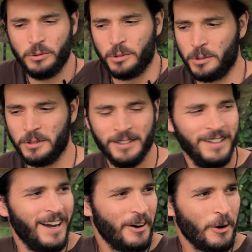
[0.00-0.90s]
ooh,
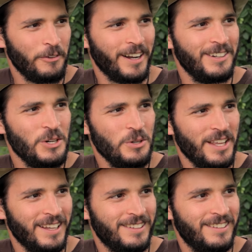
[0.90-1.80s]
I don't know if I can do
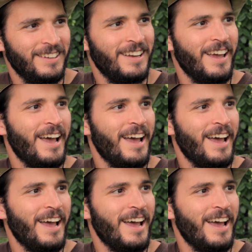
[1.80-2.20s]
this.